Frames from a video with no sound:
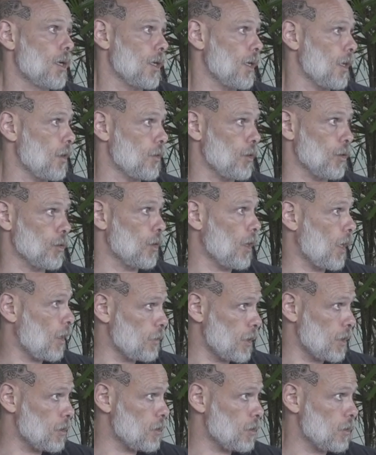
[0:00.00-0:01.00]
either the
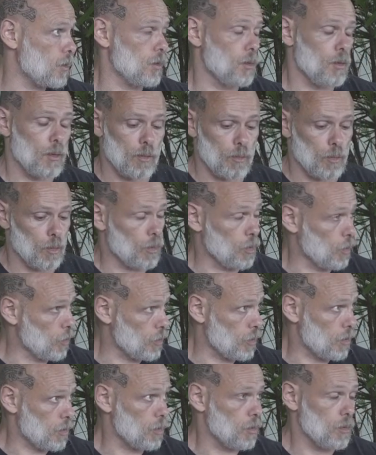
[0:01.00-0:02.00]
hammies, the
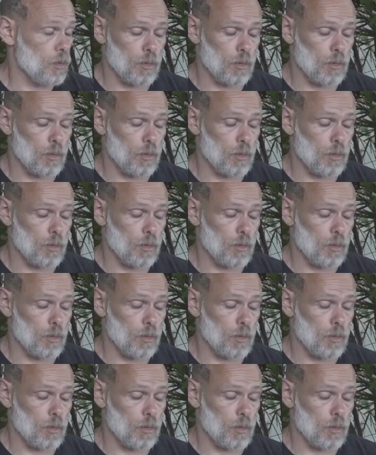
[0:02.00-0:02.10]
glutes,